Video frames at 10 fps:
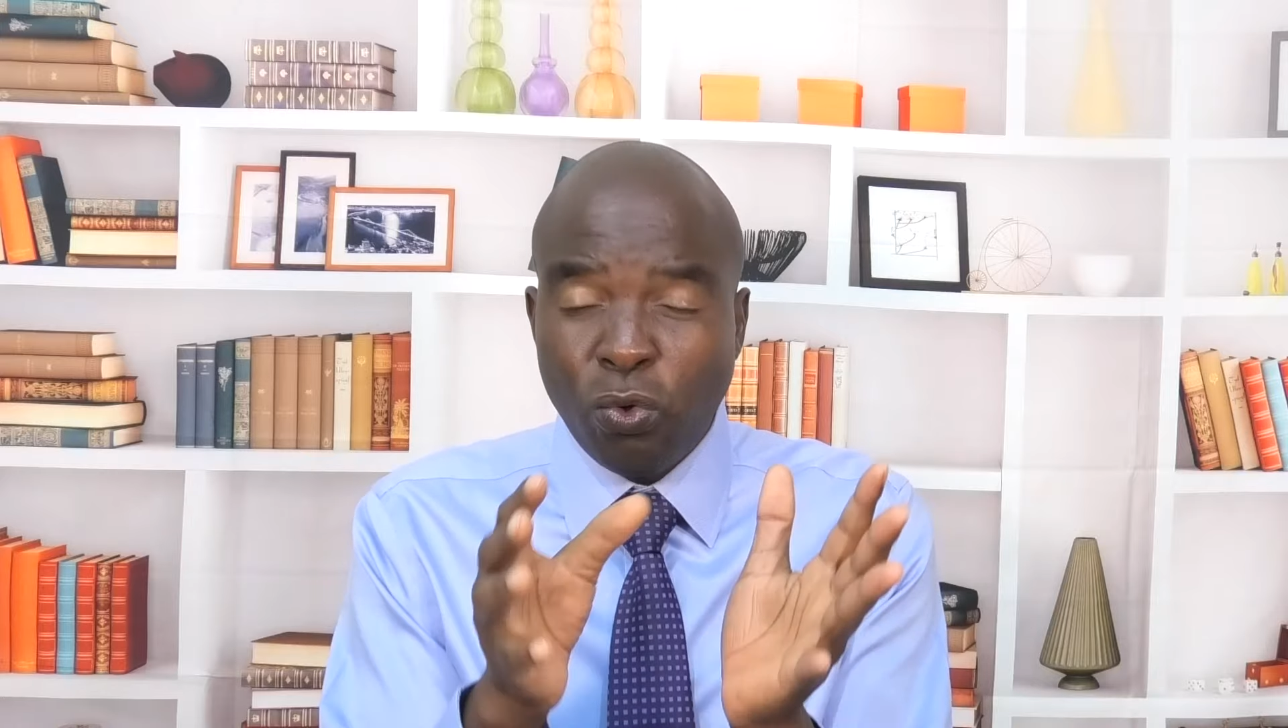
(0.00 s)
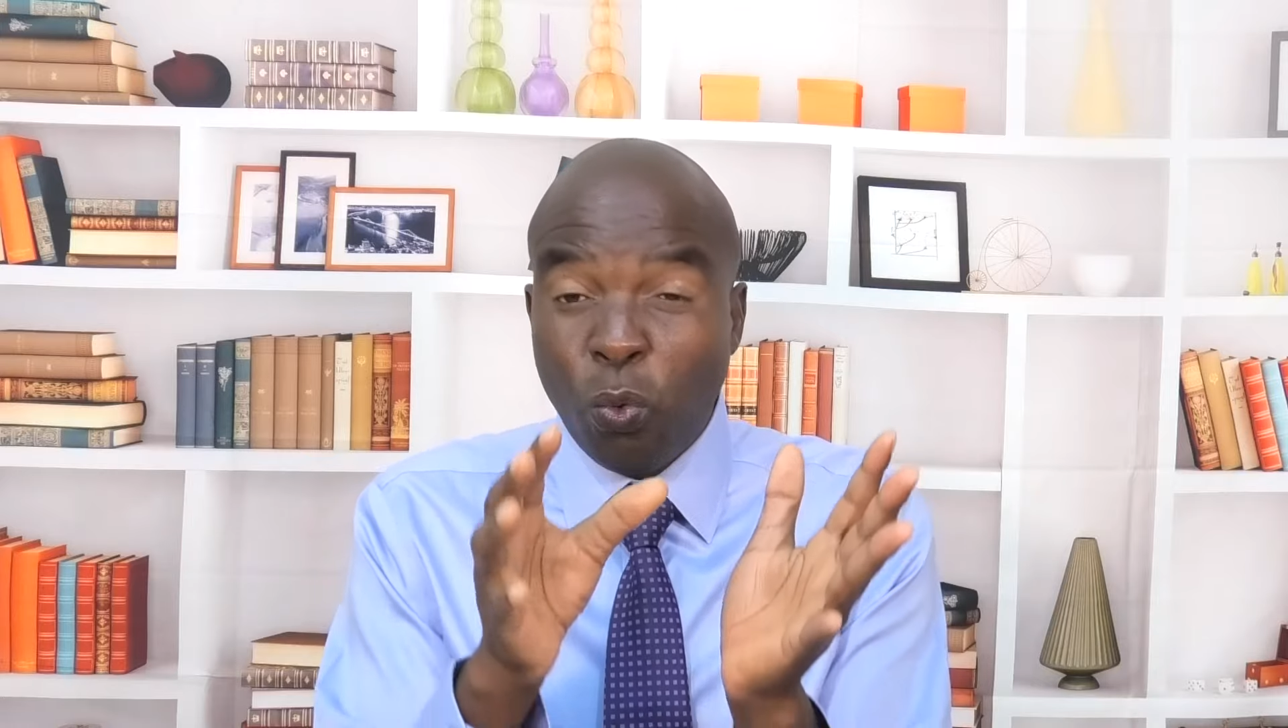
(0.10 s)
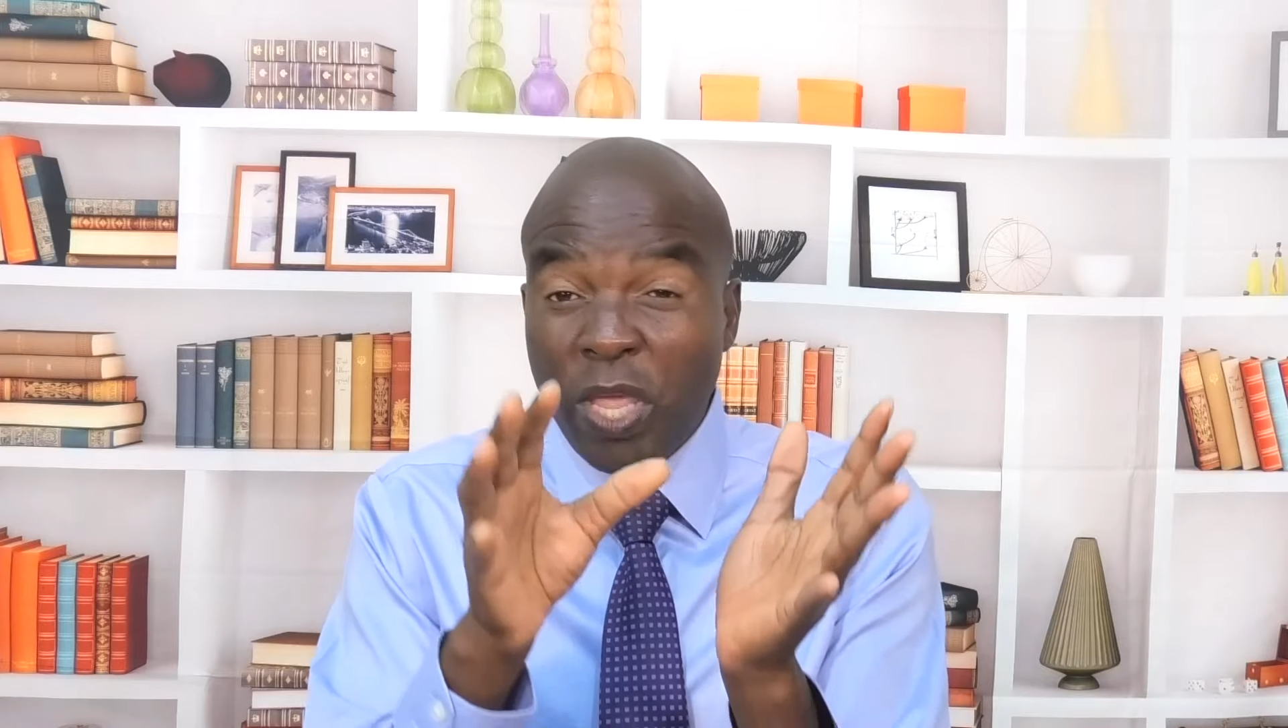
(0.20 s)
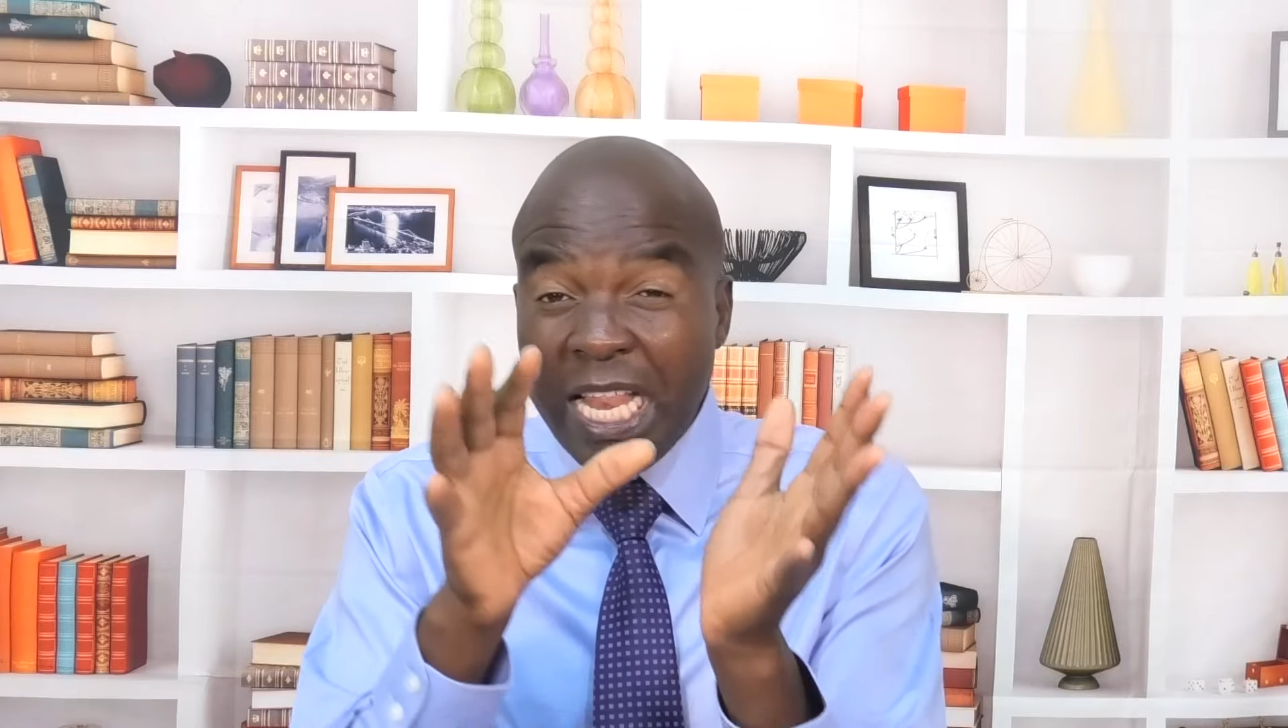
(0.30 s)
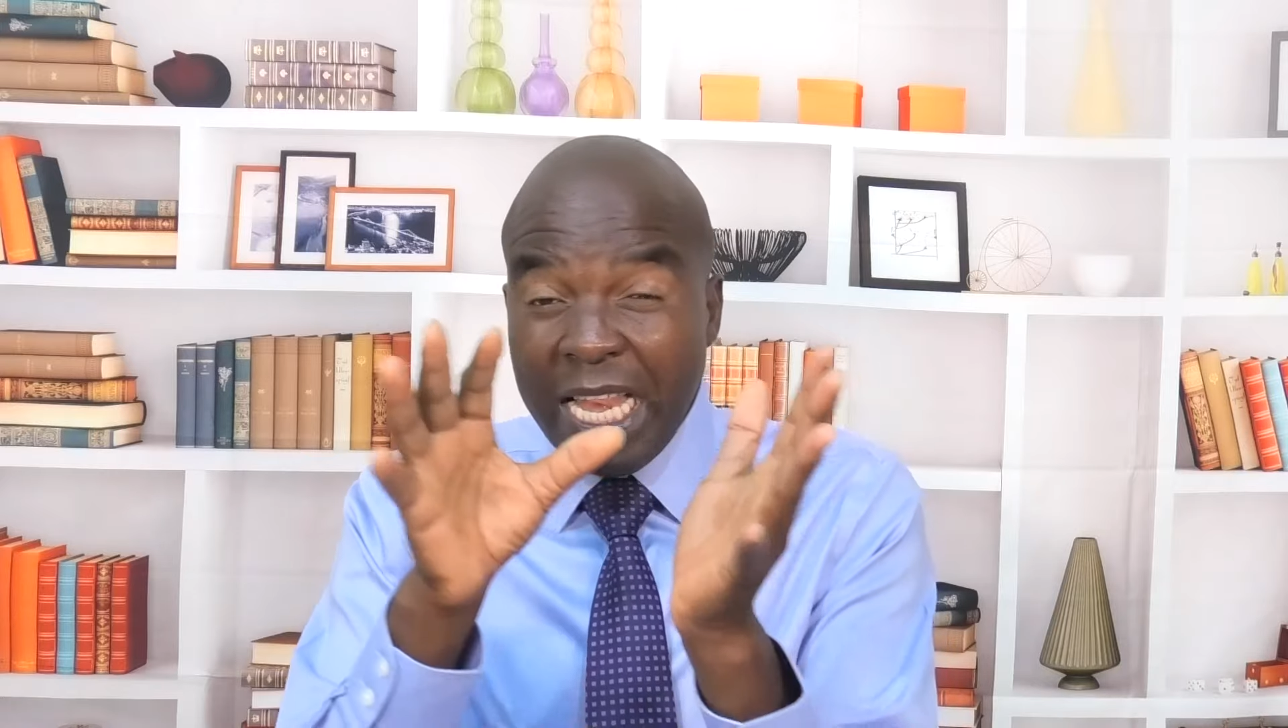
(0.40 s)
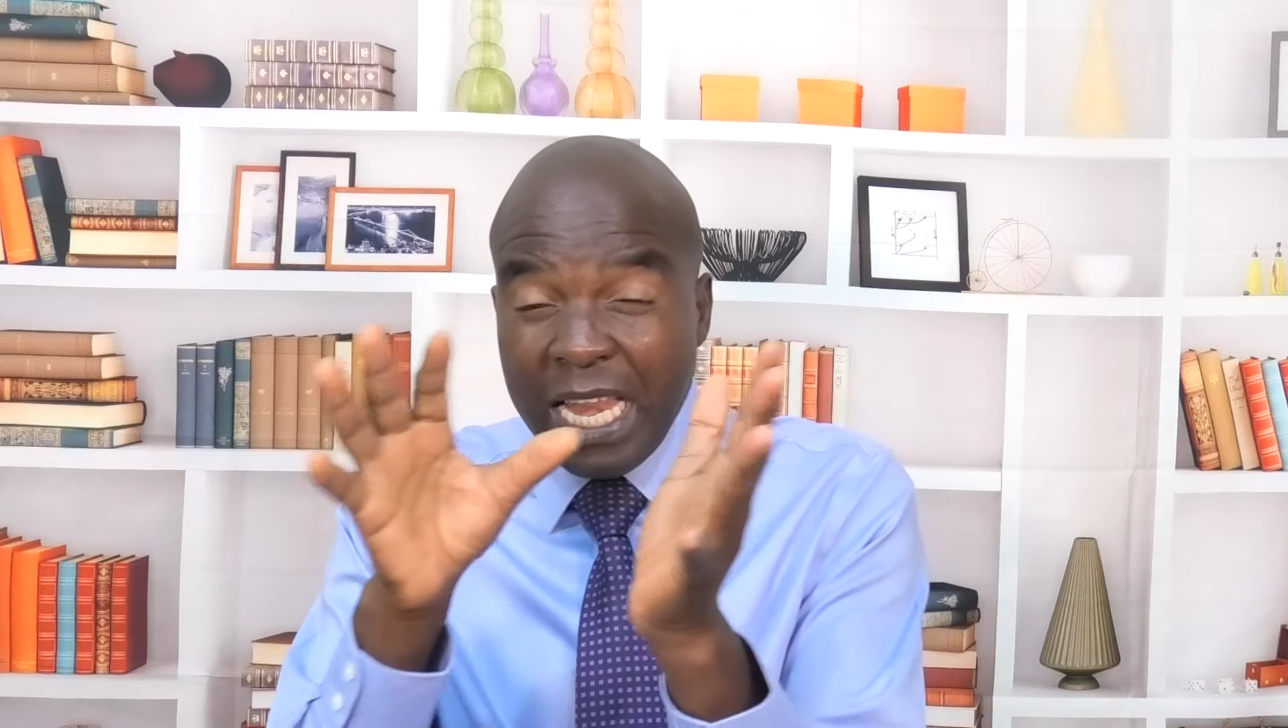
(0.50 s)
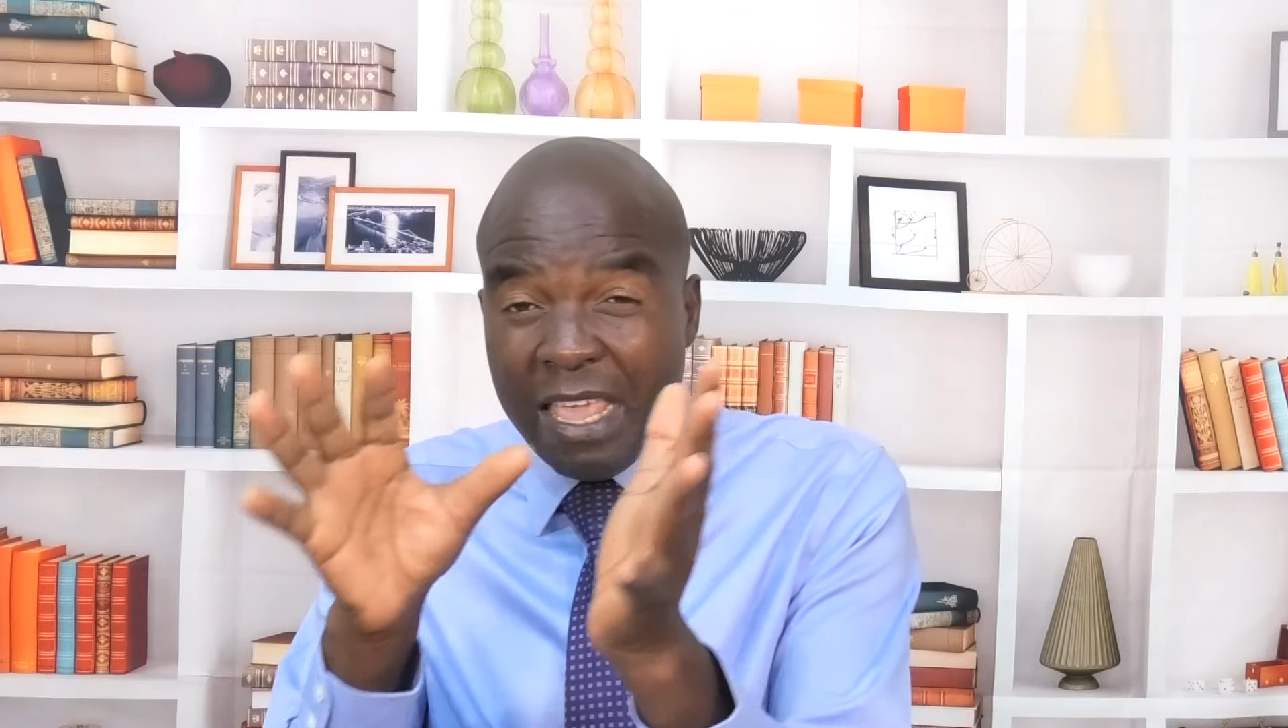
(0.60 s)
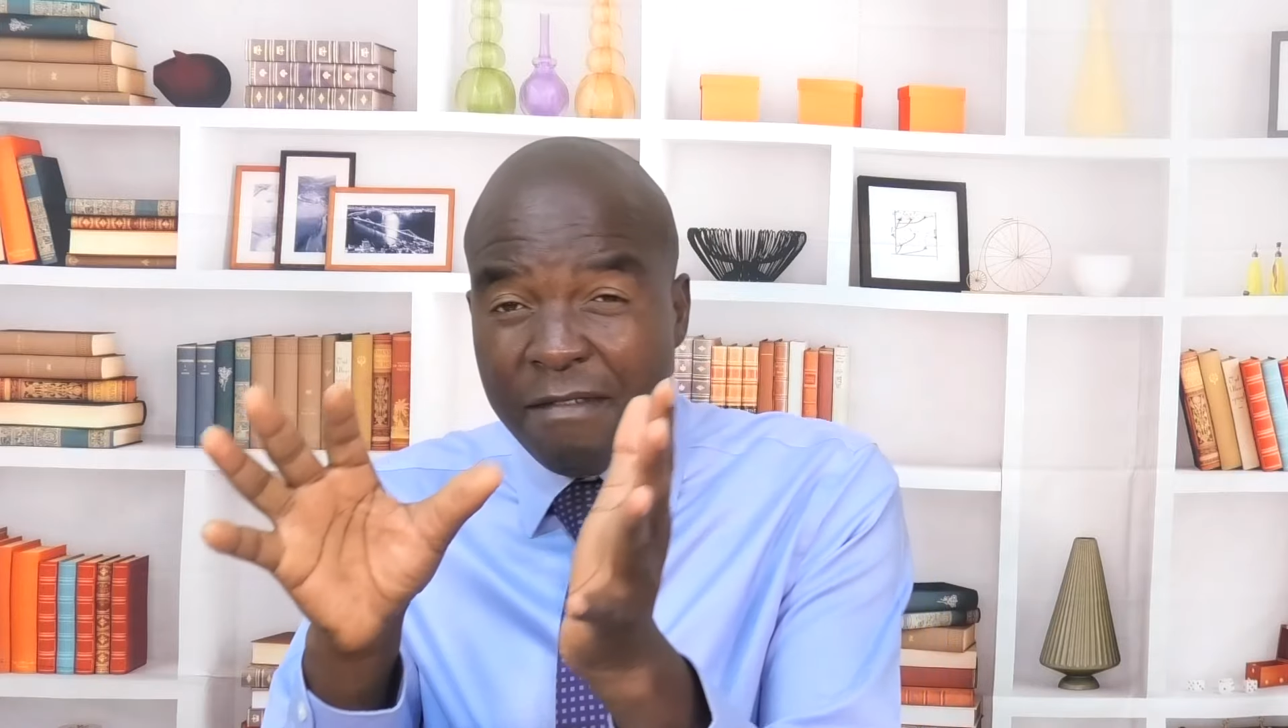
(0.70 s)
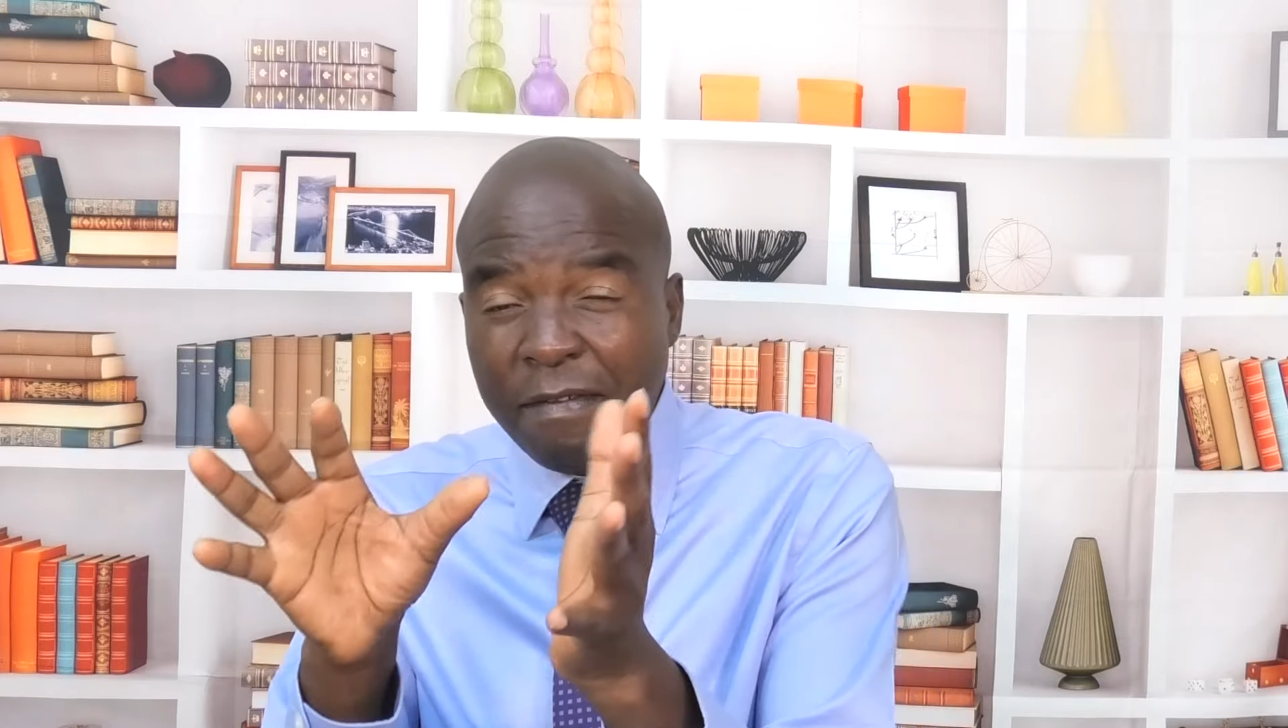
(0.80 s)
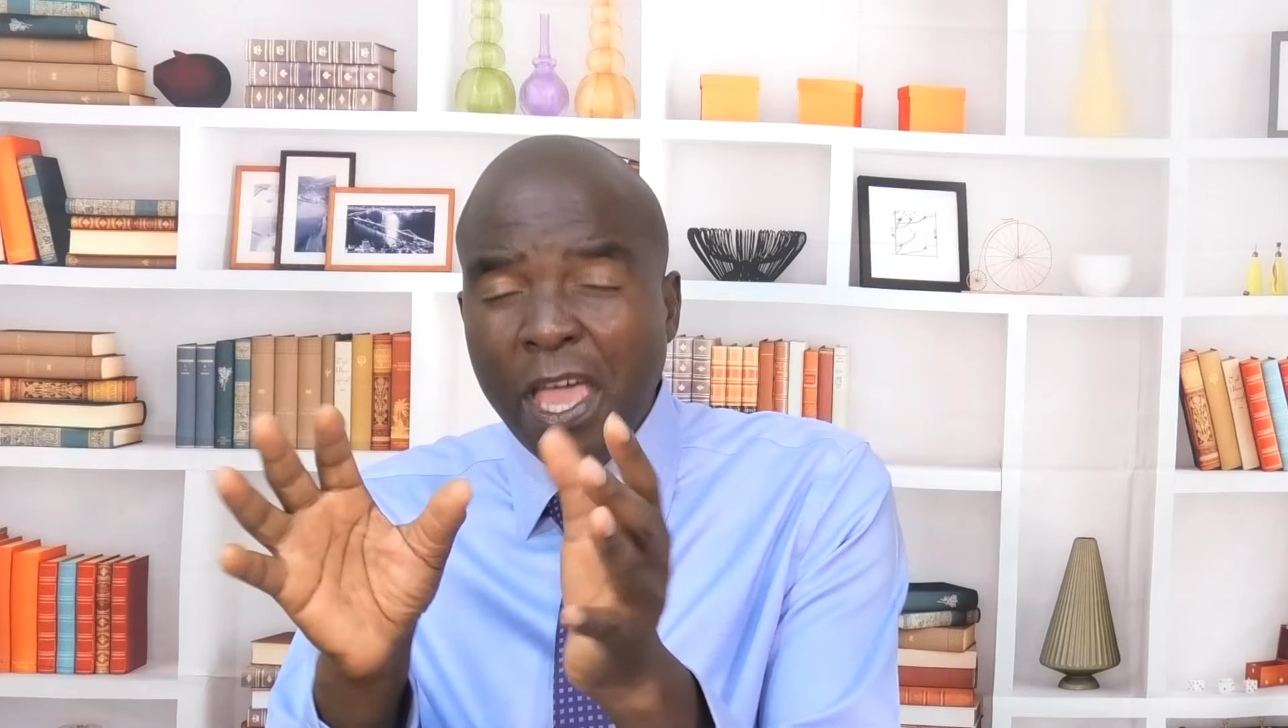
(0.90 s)
We
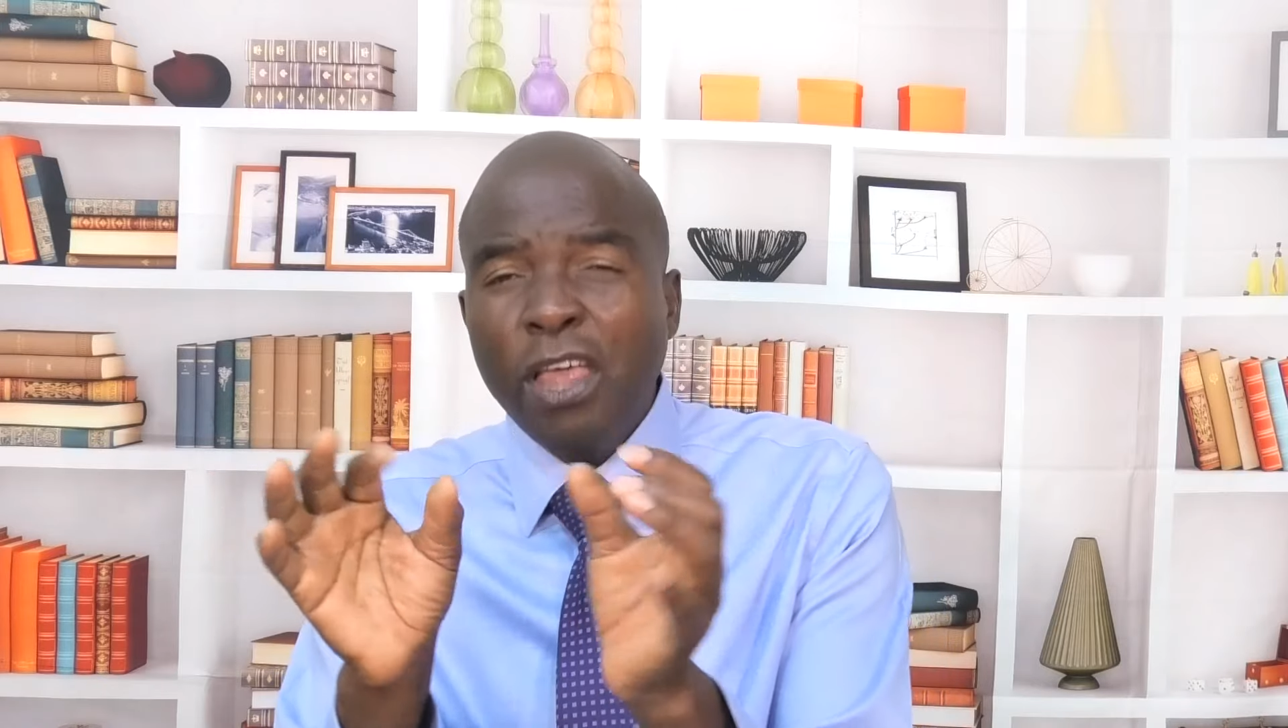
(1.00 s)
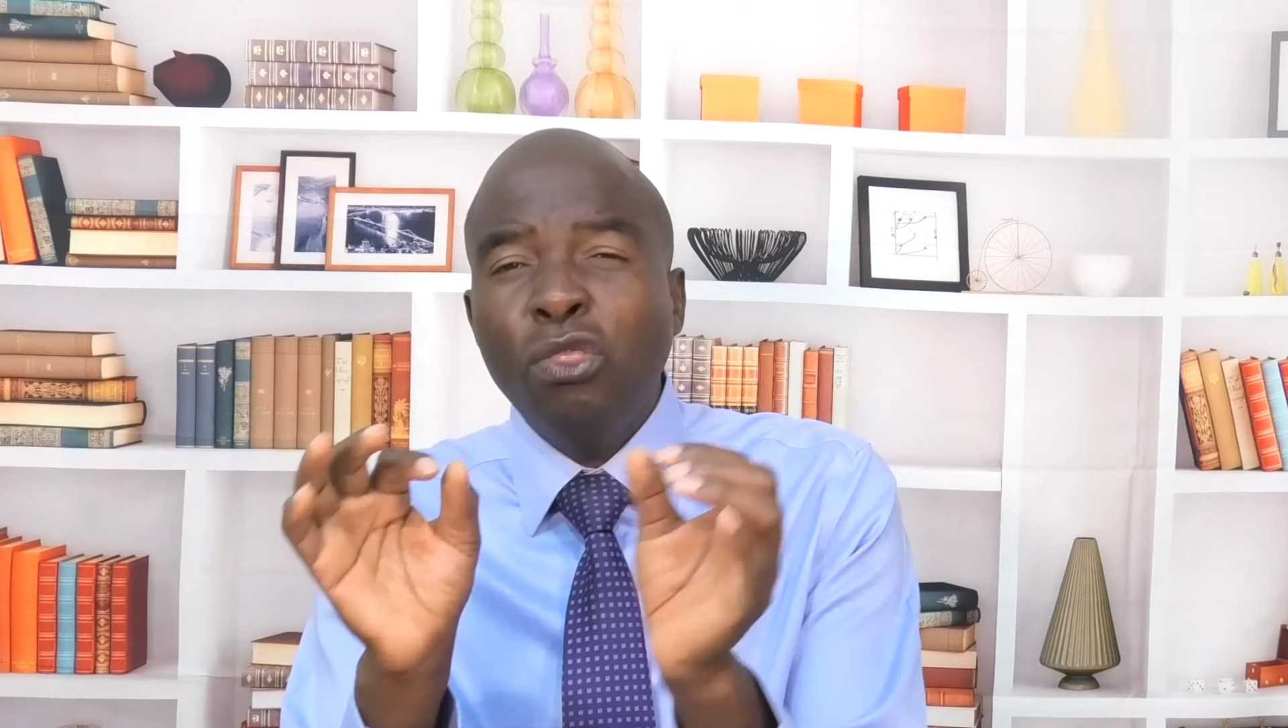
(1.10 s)
leave